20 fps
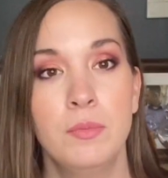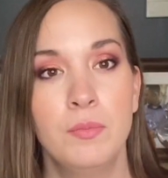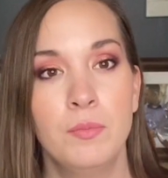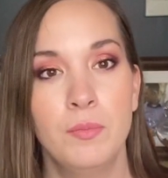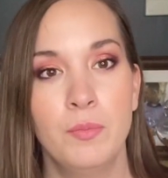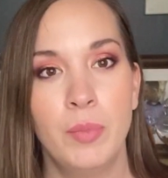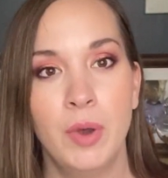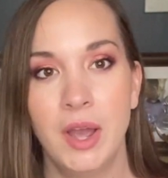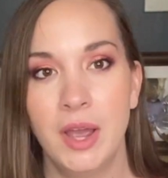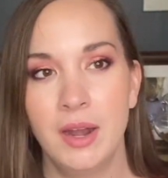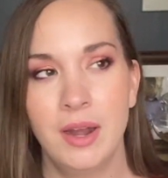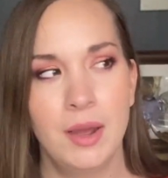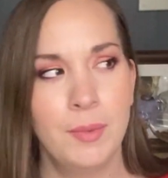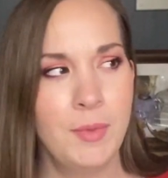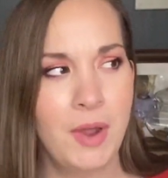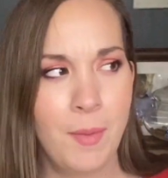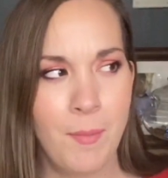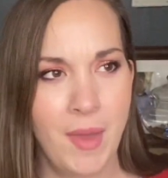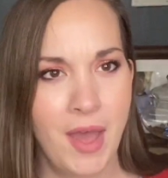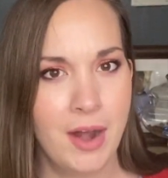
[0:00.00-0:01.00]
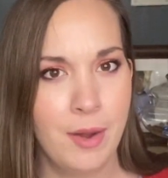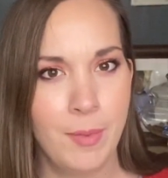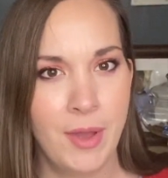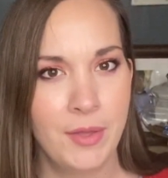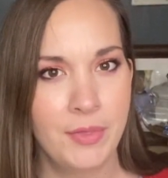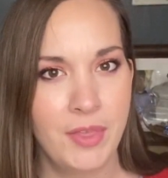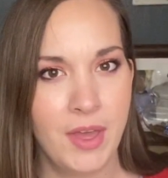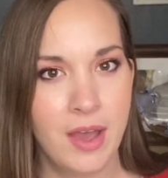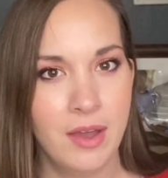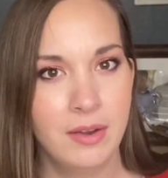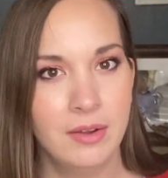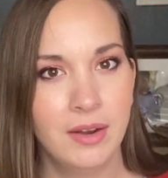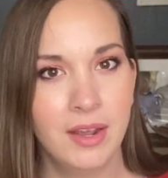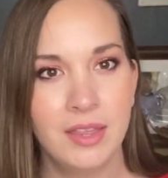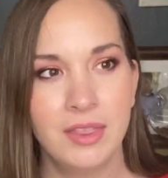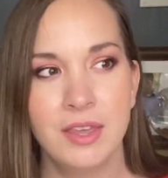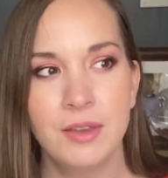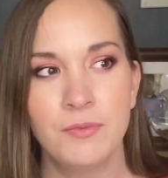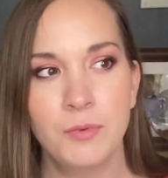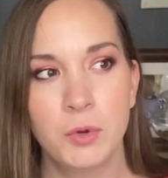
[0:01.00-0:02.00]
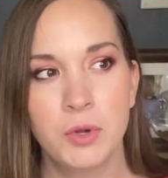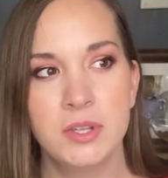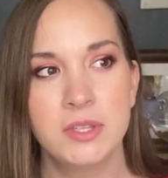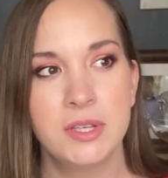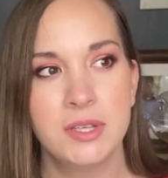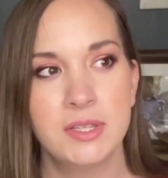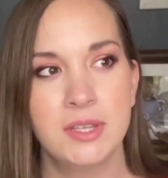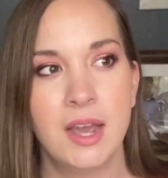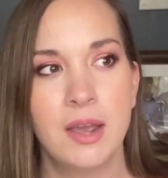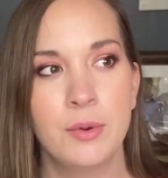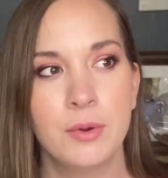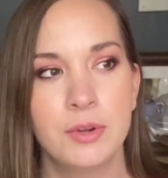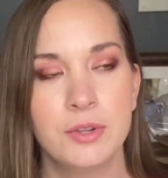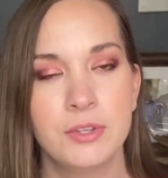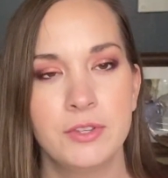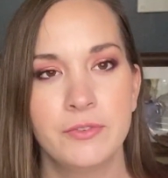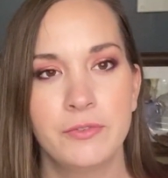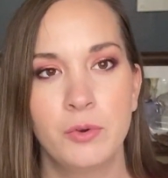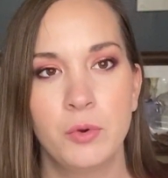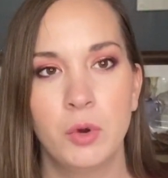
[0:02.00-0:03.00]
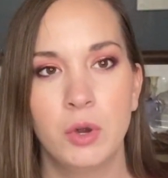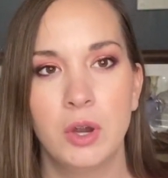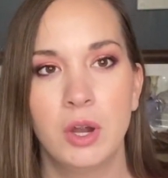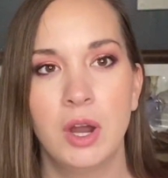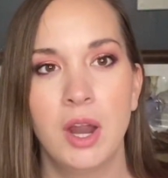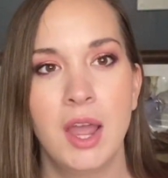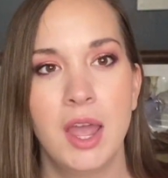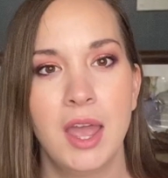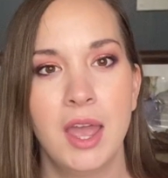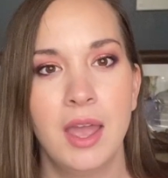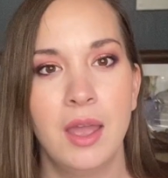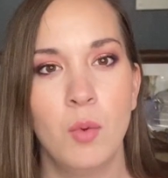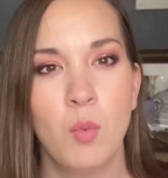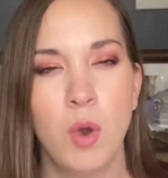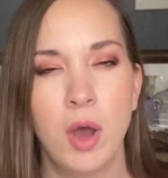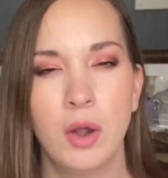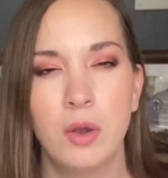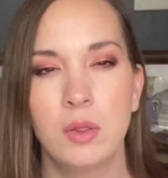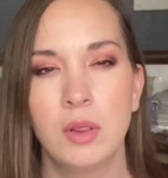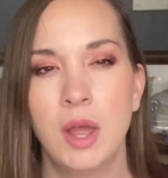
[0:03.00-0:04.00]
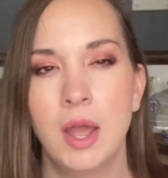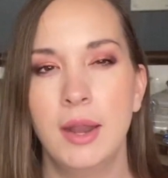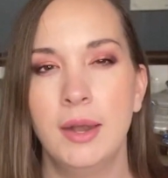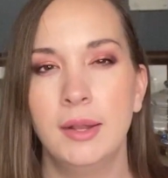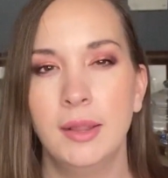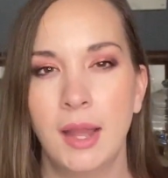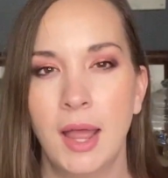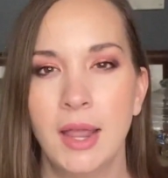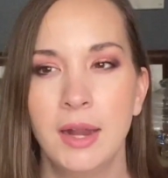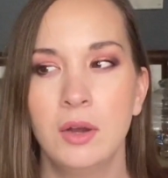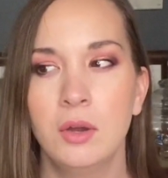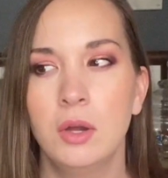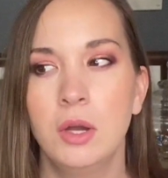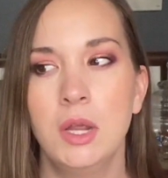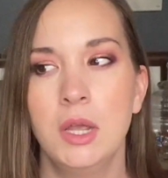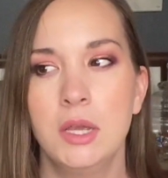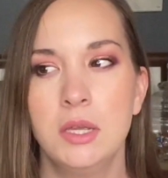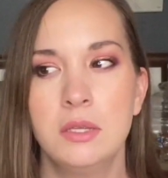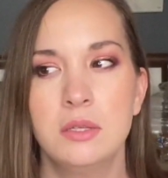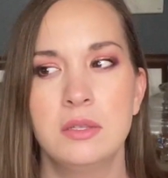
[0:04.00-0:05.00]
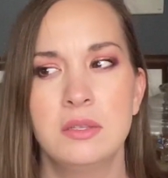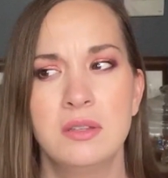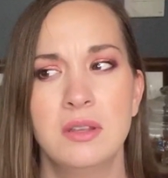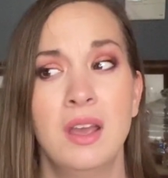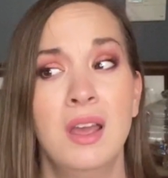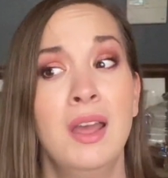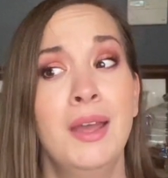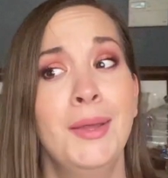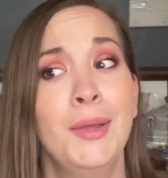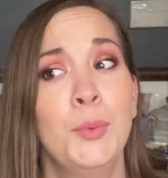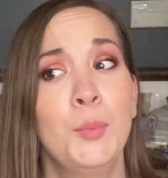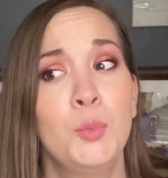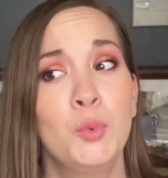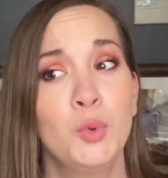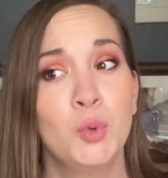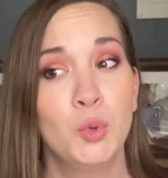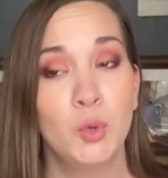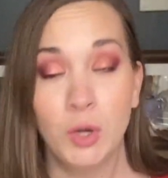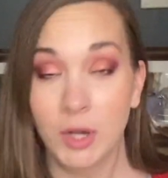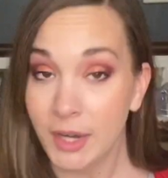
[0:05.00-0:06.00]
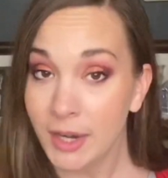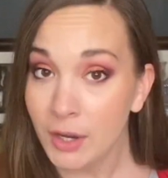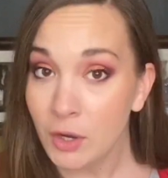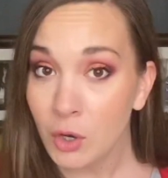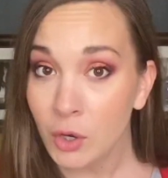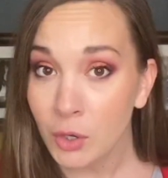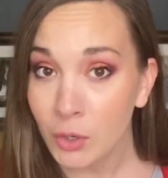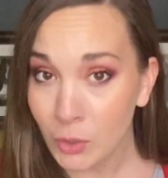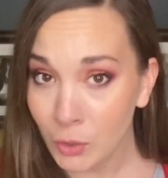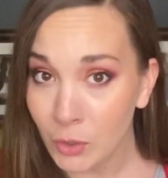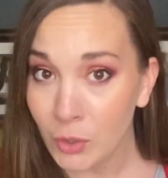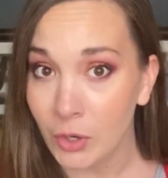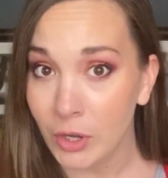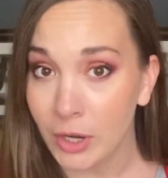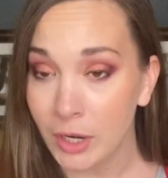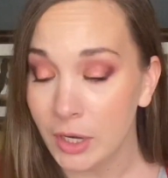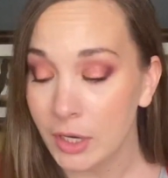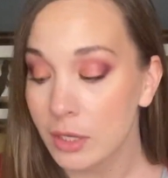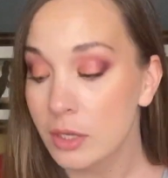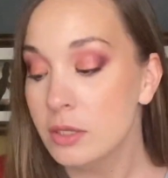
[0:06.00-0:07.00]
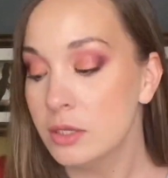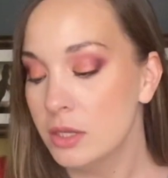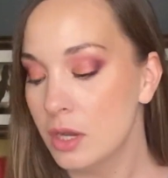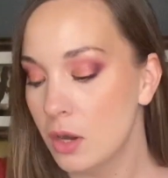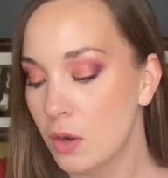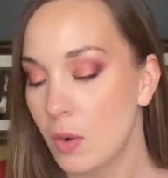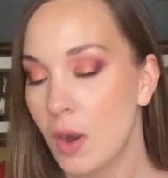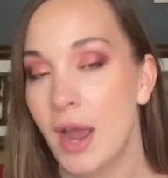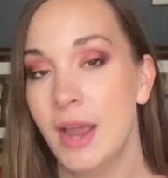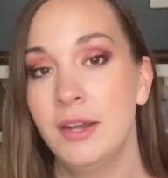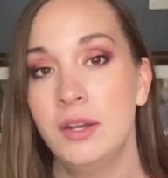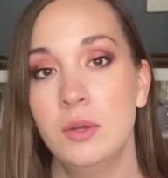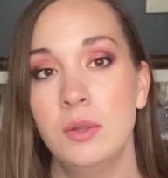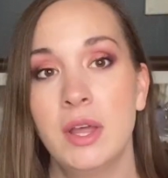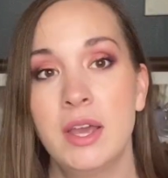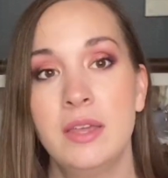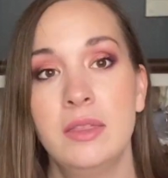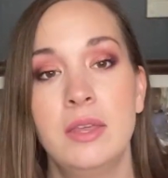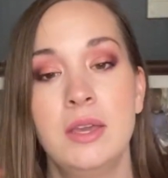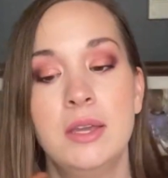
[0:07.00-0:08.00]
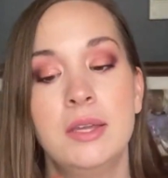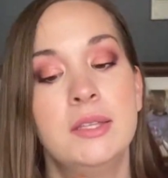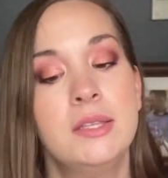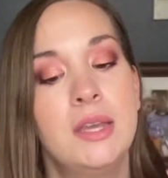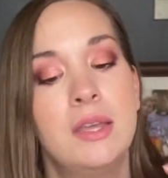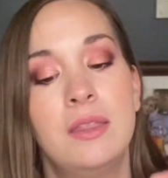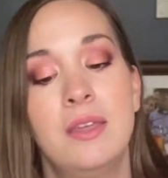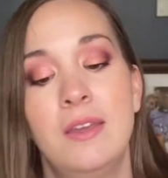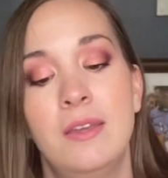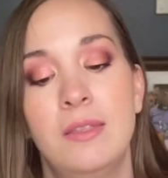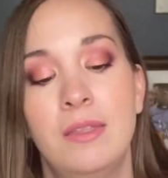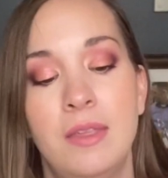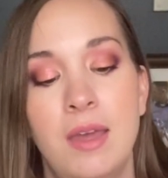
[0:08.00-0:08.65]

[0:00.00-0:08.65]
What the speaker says: But I'm not mad about that. I think 4 to 6 hours for a waterline liner is pretty darn good. So I do like these. I think